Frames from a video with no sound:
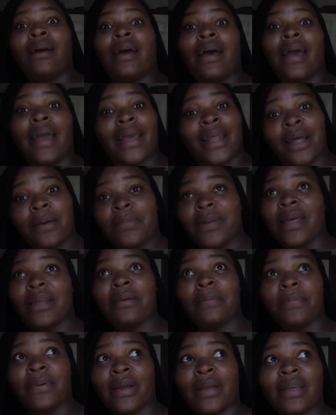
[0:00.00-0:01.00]
And I plan to
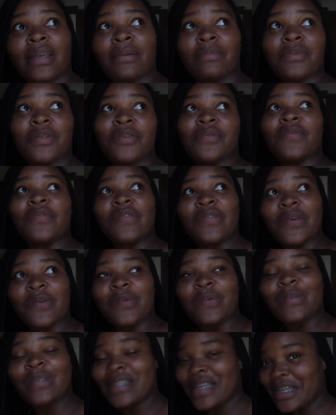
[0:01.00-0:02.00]
prank him too, so
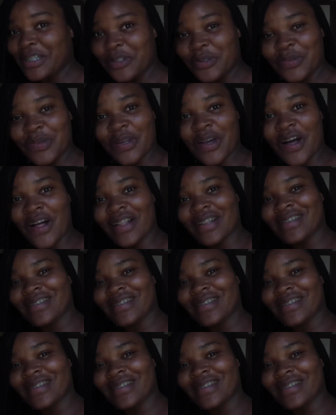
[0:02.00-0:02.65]
stay tuned, y'all.